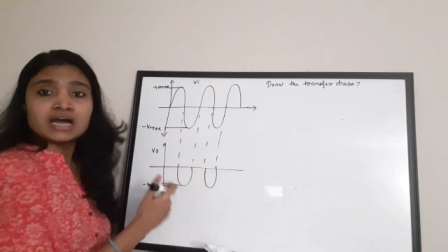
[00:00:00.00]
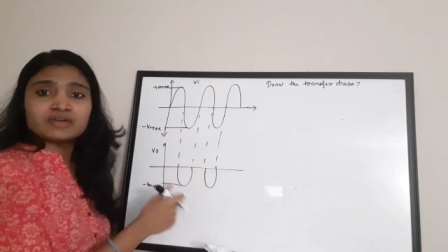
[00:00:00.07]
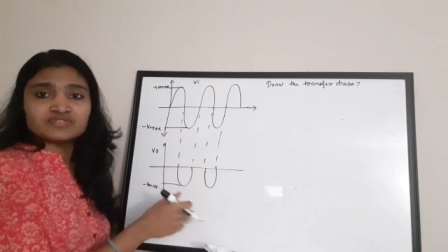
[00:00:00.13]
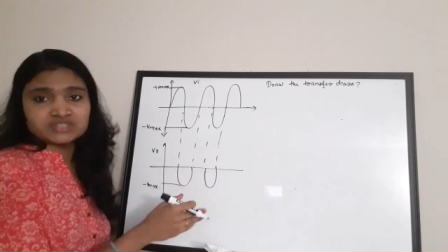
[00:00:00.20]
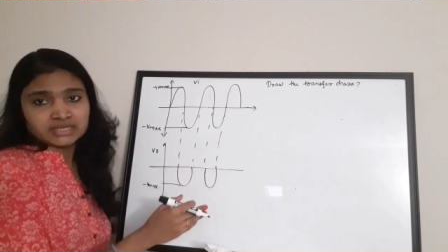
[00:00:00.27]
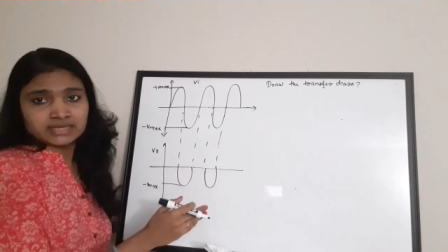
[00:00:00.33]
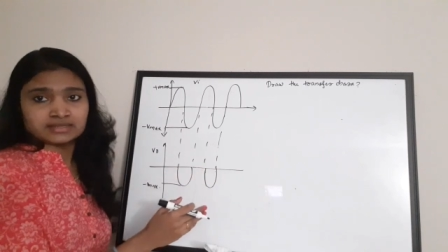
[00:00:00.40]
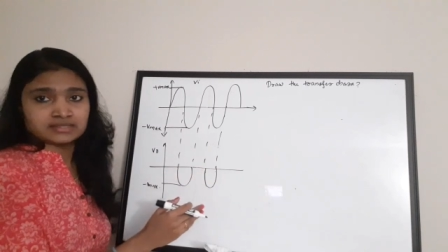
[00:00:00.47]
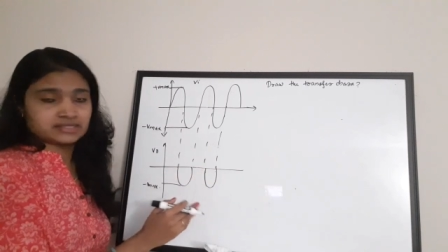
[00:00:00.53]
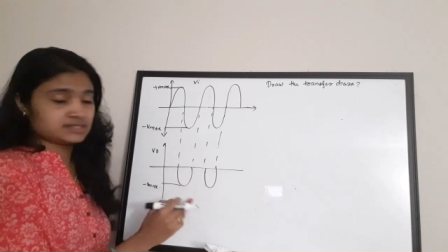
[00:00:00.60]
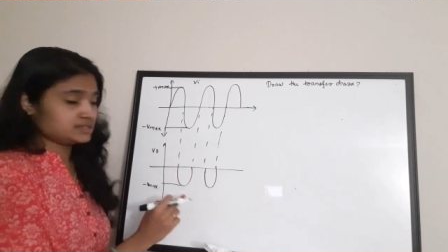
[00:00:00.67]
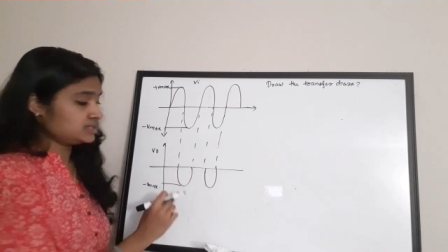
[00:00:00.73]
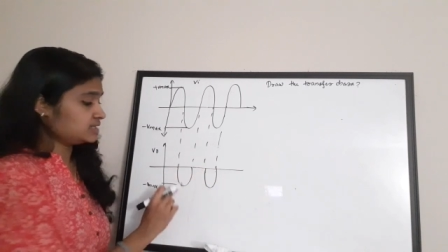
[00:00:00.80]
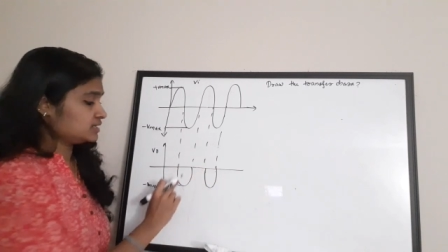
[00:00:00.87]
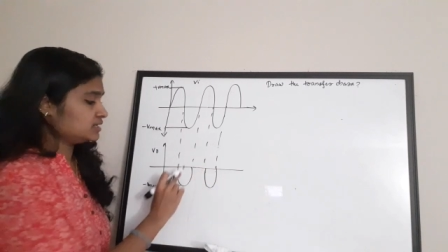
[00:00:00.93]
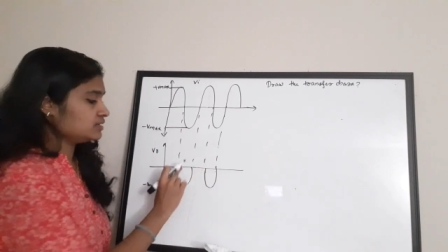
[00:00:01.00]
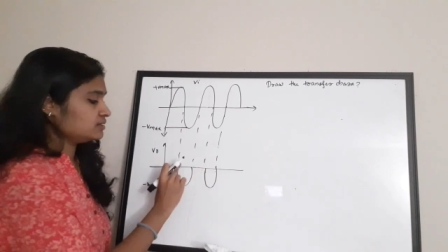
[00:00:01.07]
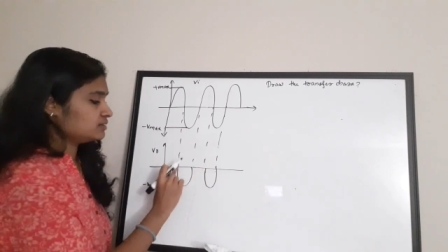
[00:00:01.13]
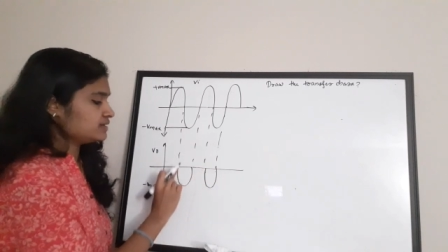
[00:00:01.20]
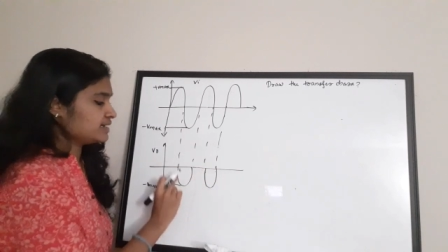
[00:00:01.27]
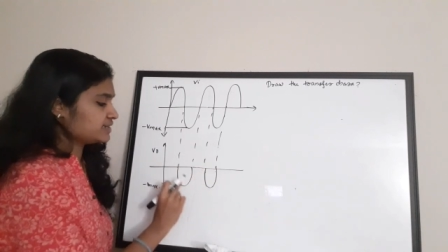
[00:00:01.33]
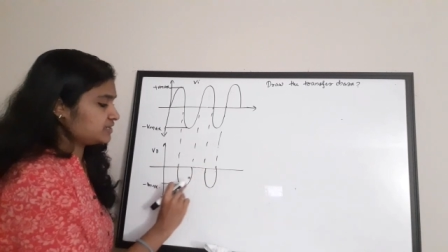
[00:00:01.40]
half cycle. See here,
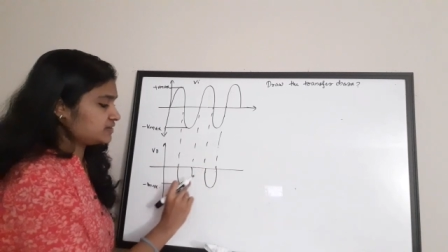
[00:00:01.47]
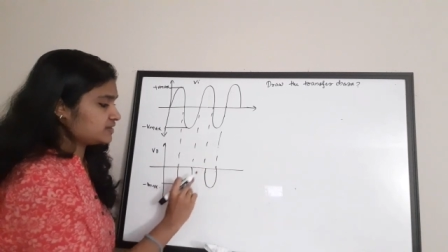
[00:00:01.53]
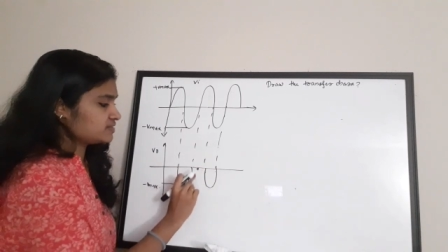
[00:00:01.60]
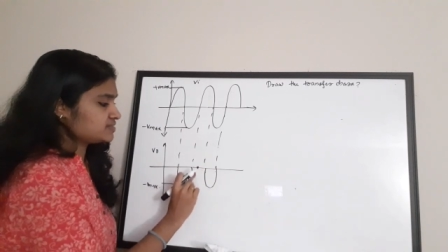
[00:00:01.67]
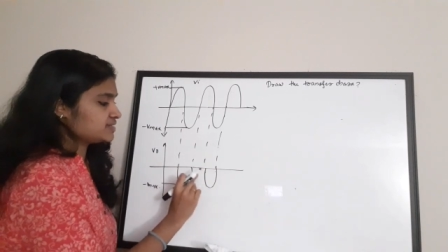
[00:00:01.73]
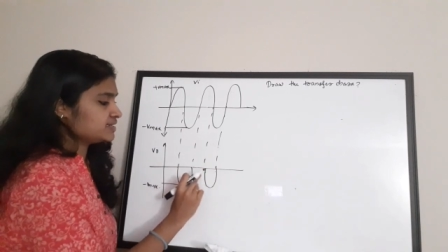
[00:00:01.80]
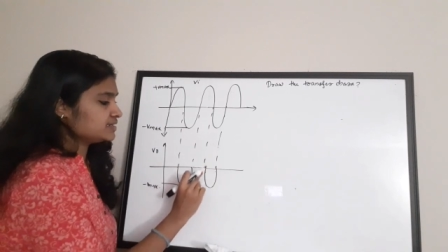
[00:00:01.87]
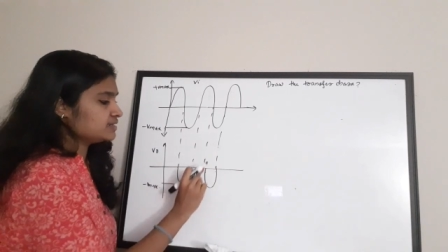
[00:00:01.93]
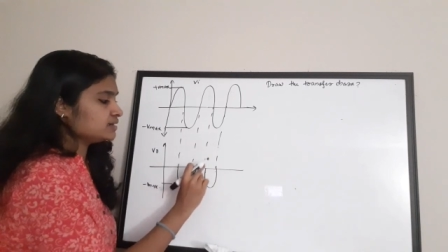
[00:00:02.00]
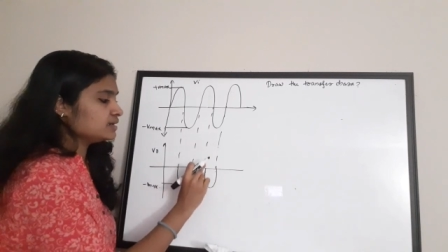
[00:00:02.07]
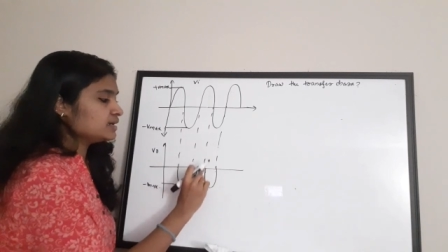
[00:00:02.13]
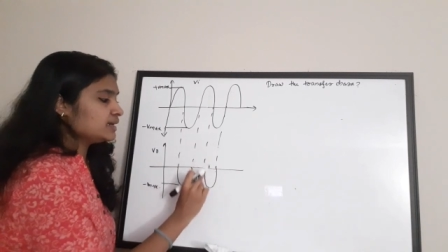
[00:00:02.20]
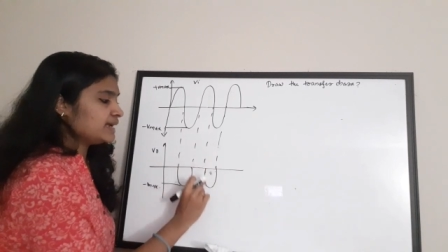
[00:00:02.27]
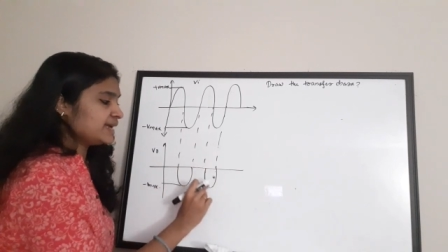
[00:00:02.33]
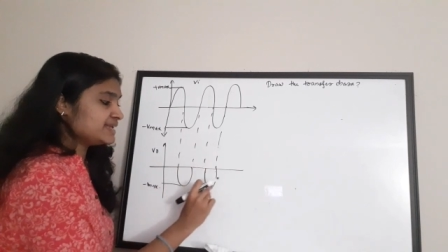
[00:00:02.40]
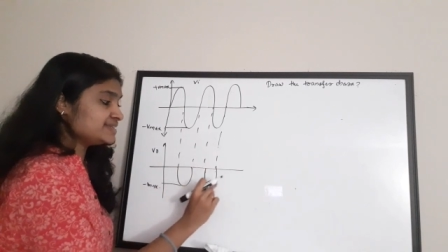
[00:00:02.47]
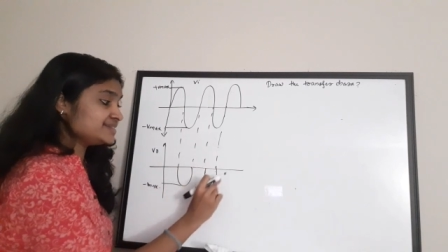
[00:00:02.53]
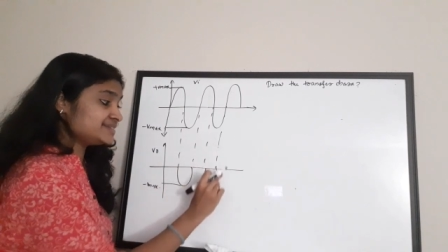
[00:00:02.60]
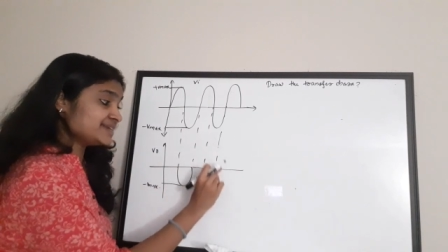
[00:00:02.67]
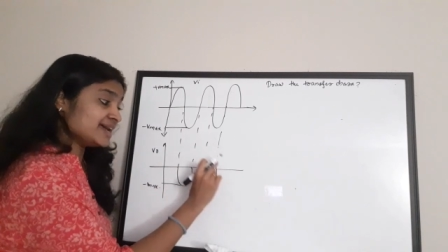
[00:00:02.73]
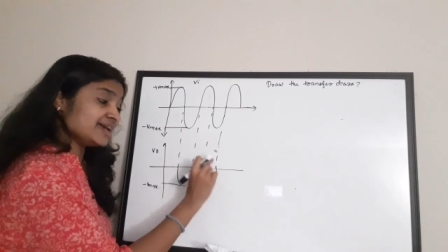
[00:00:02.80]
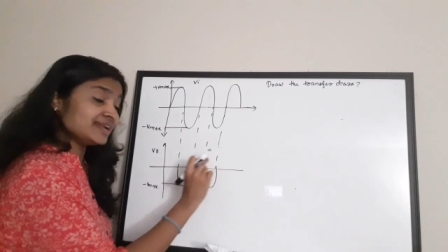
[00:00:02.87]
negative half cycle
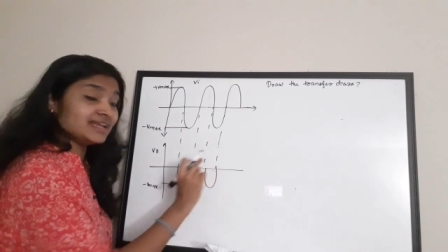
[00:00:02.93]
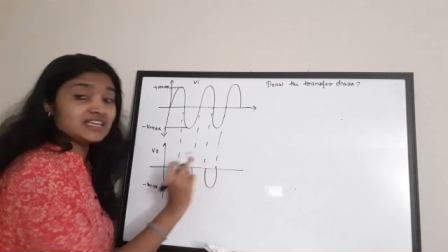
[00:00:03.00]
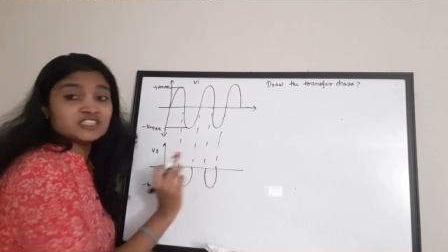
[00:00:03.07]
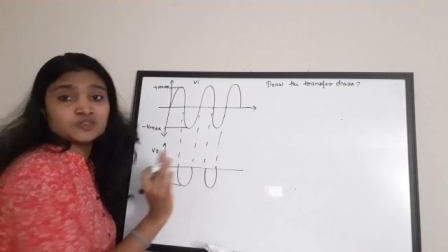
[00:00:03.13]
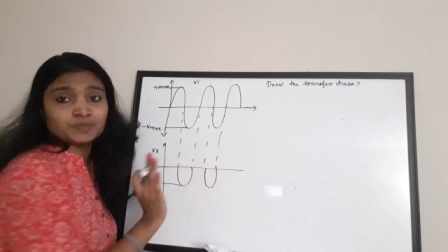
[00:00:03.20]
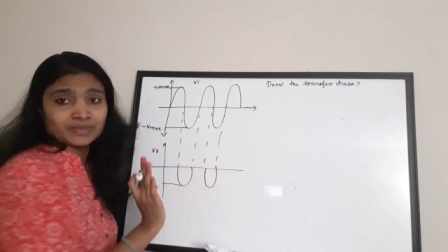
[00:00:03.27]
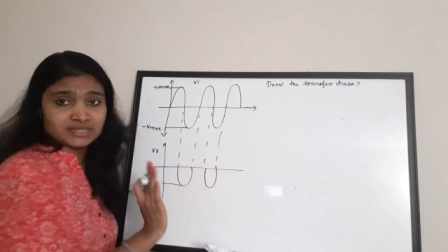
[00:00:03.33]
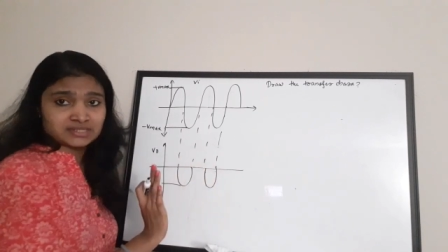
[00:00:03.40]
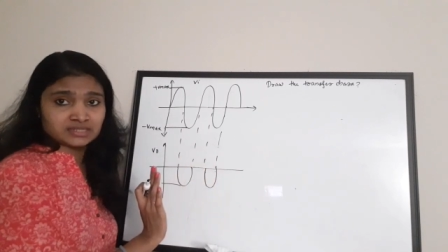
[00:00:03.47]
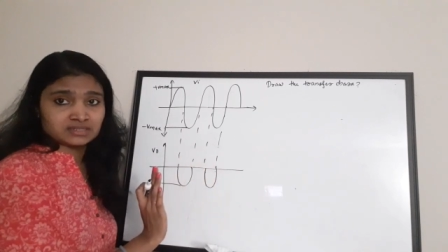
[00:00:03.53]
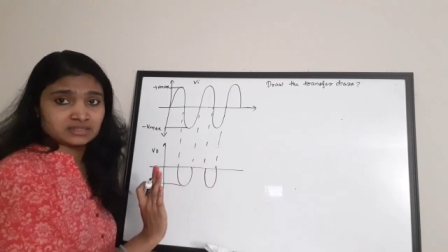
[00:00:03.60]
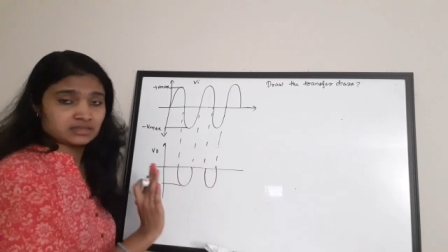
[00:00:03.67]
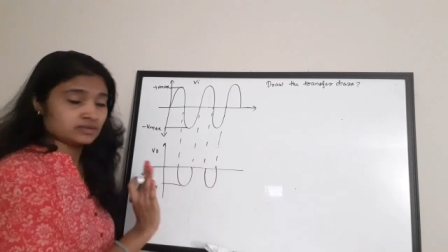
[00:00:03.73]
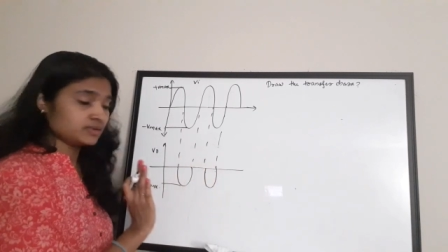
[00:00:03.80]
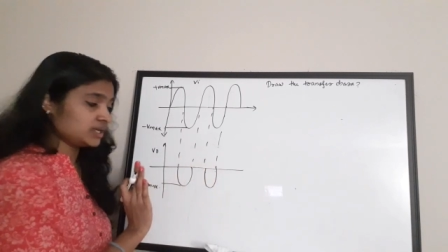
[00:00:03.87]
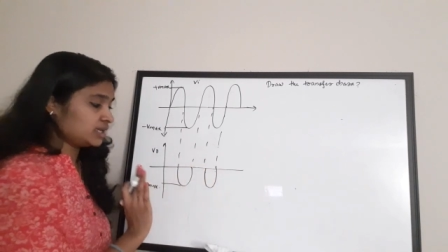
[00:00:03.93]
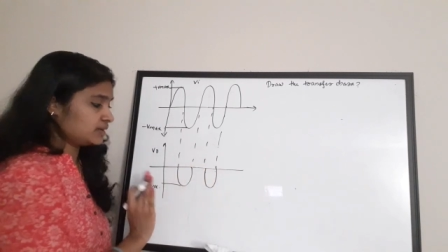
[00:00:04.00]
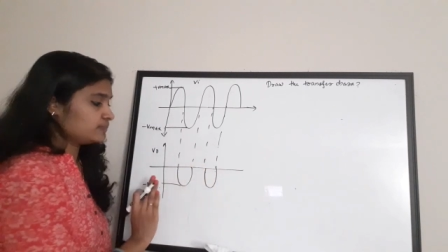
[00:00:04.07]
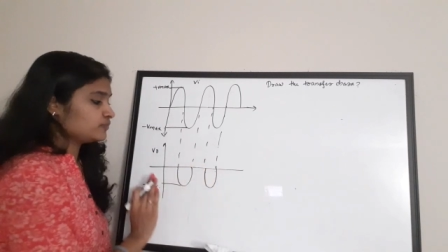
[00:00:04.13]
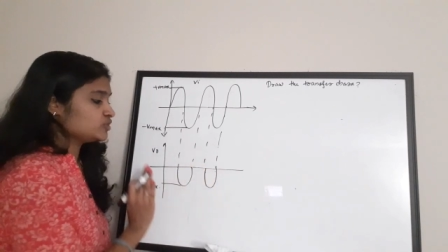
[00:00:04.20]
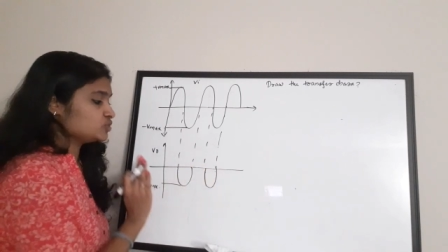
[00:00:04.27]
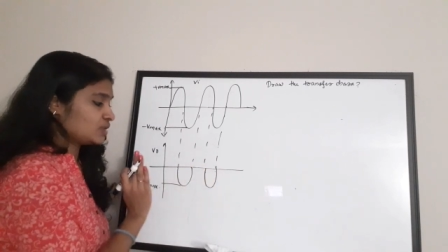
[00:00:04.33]
entirely is present.
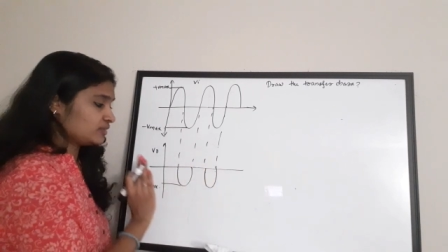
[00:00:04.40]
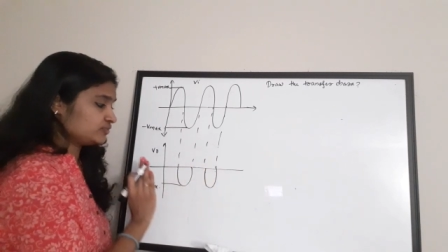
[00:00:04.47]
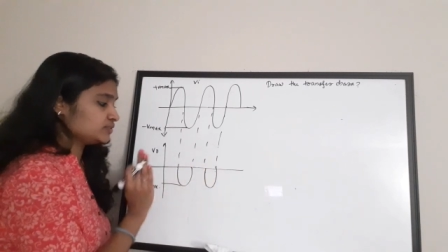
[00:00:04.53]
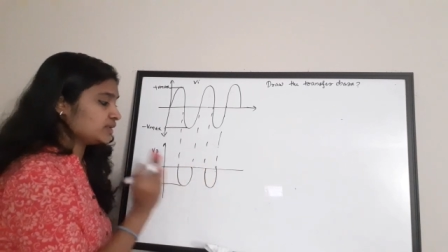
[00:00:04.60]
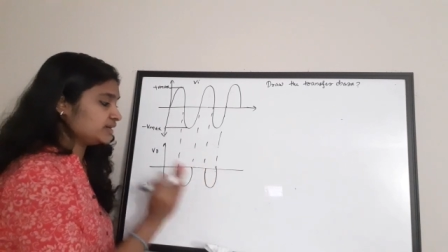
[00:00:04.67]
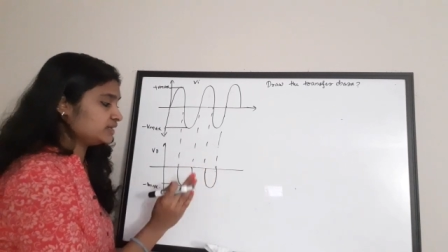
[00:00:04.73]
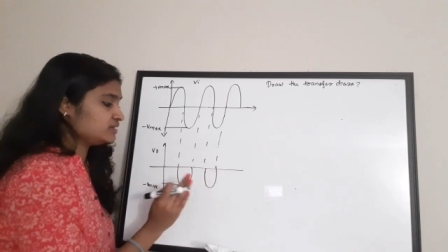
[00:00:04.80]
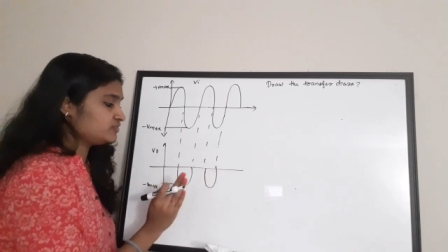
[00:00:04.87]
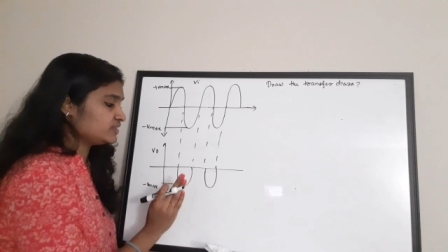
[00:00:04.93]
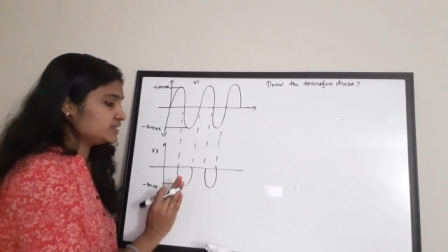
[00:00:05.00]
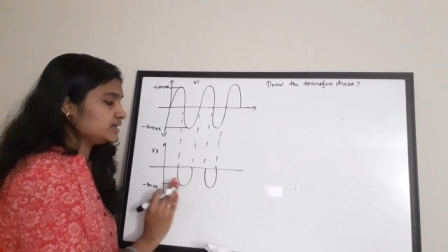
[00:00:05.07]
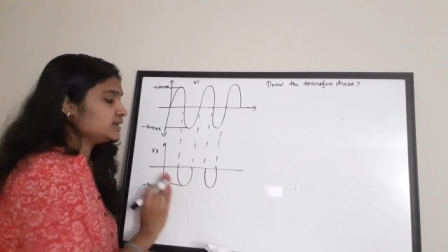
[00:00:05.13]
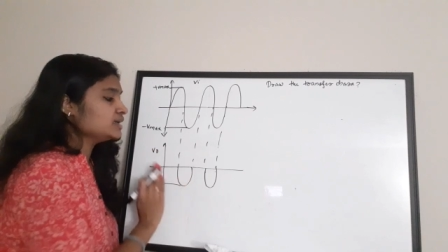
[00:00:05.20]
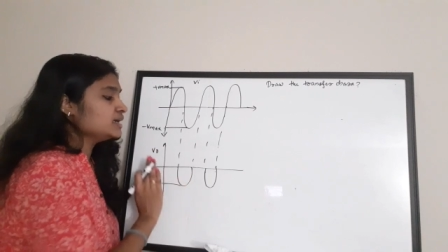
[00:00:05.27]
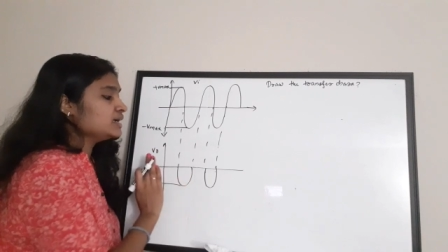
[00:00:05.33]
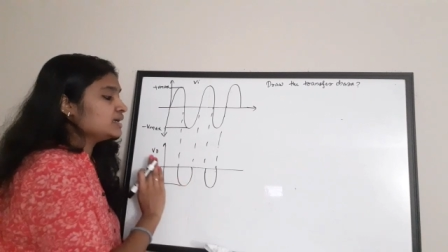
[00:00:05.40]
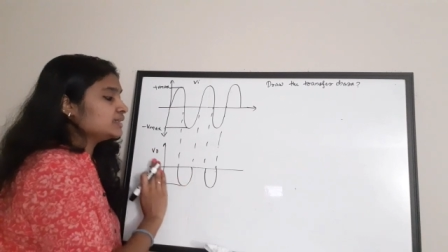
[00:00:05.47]
Okay, you have to identify that.